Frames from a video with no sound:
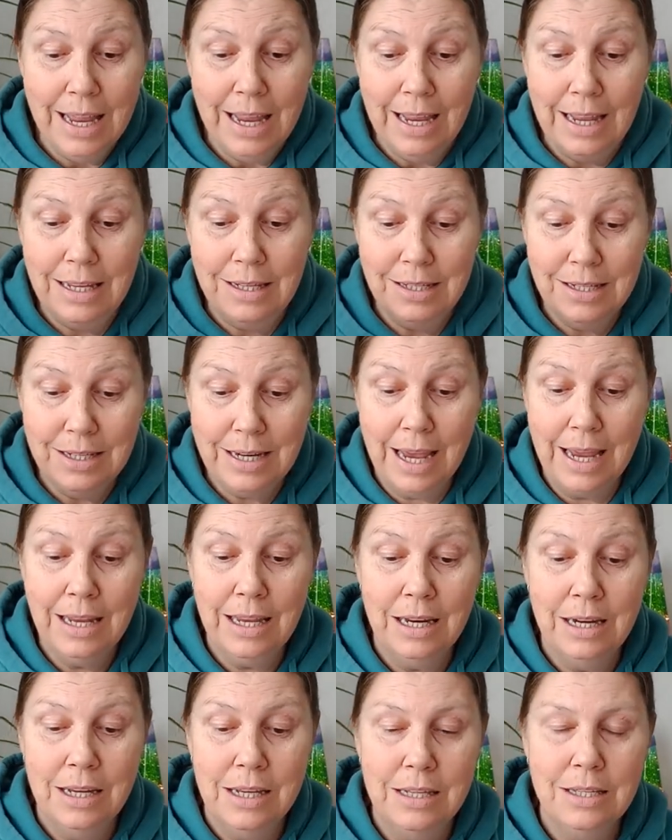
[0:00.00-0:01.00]
He's
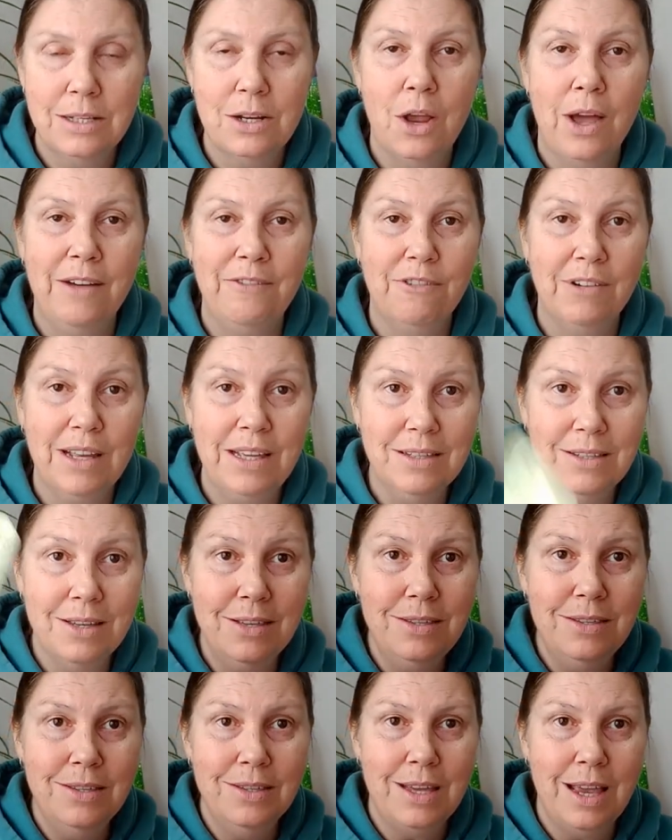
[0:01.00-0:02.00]
taken his life
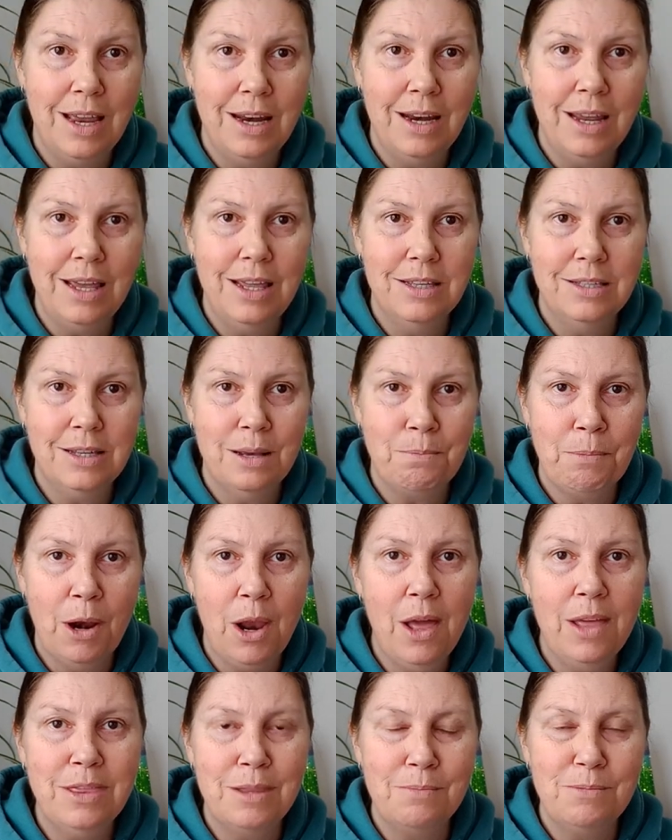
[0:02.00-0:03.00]
lessons and he's
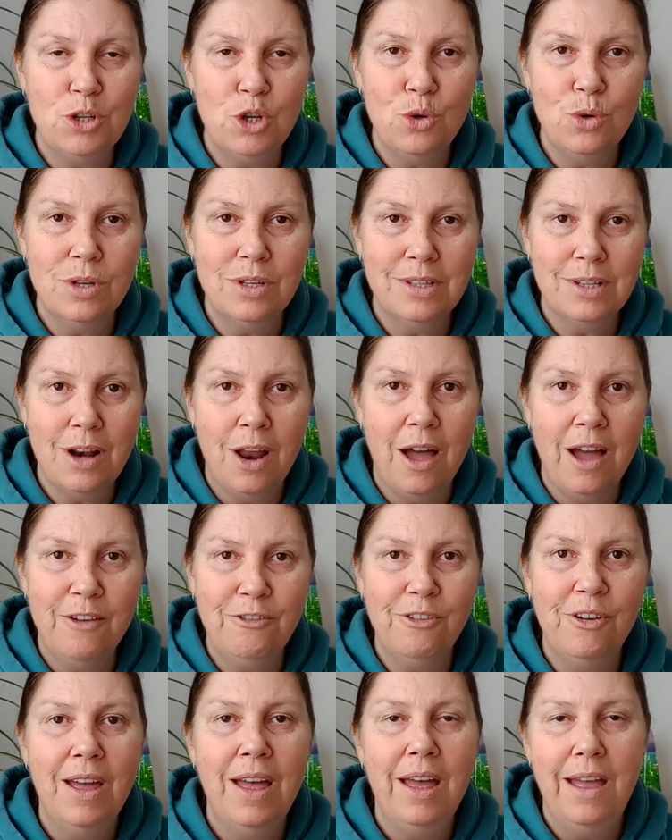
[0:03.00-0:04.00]
applied them to his life
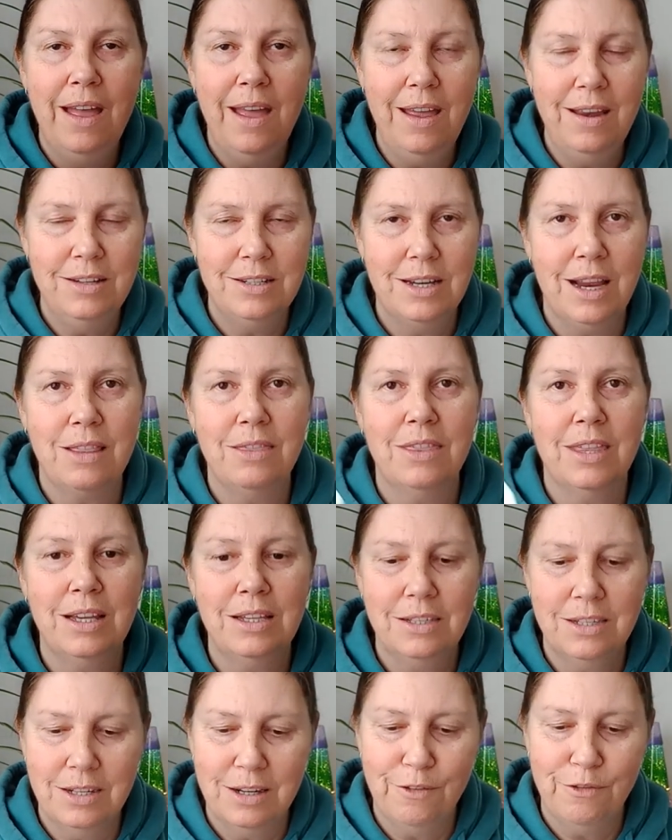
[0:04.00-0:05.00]
and done
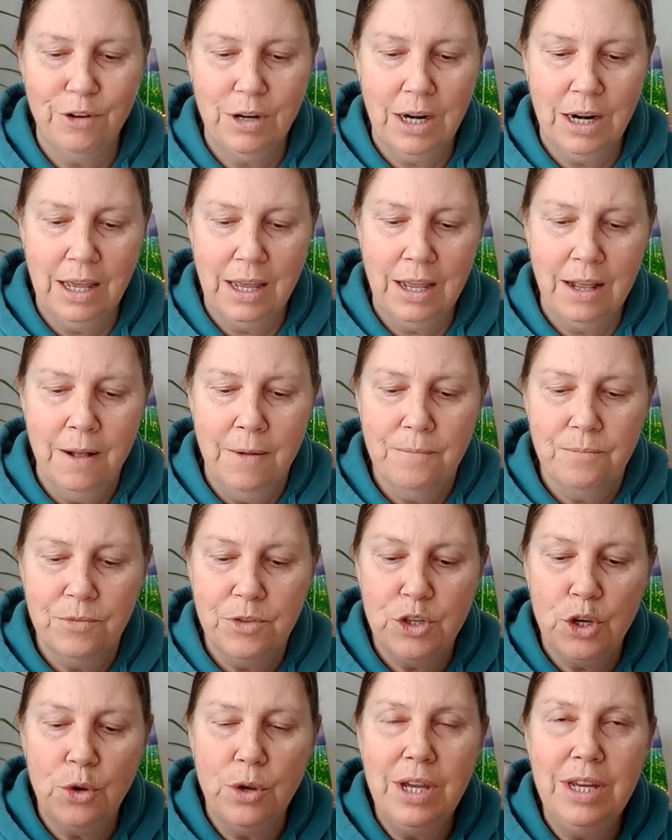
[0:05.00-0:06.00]
things differently
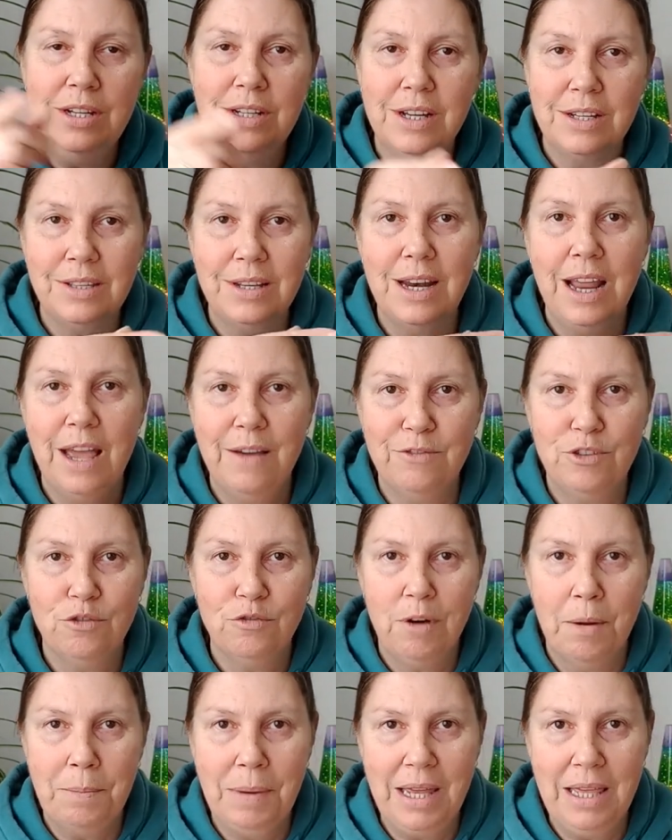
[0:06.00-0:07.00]
so he doesn't have to
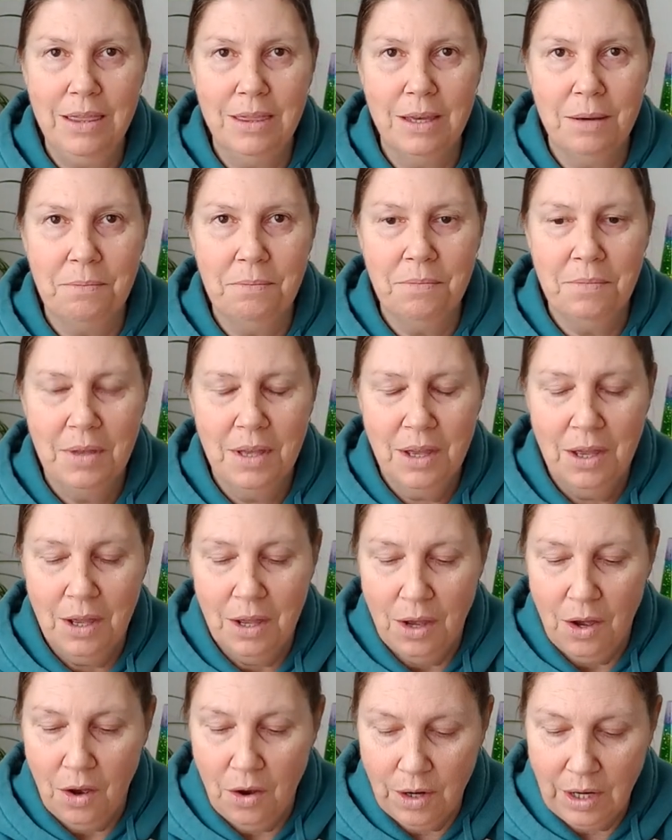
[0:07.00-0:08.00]
repeat them,
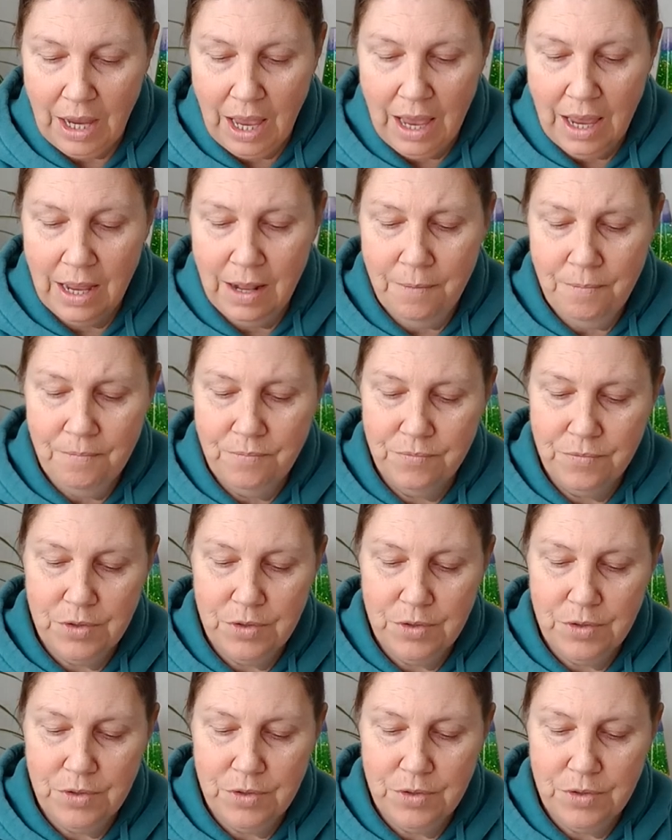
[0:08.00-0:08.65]
okay?